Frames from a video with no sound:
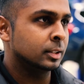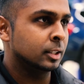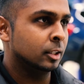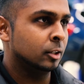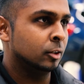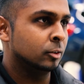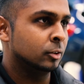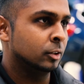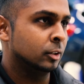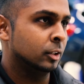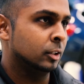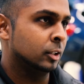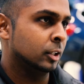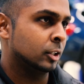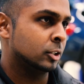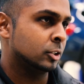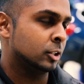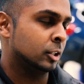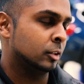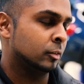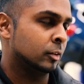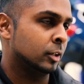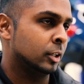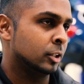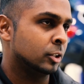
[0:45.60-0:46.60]
that on to the next
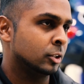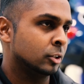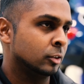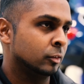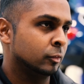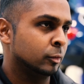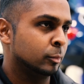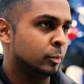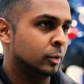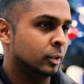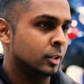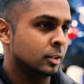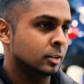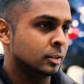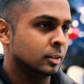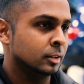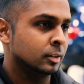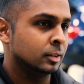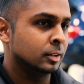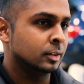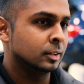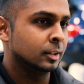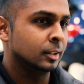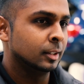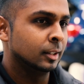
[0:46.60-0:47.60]
generation of apprentices,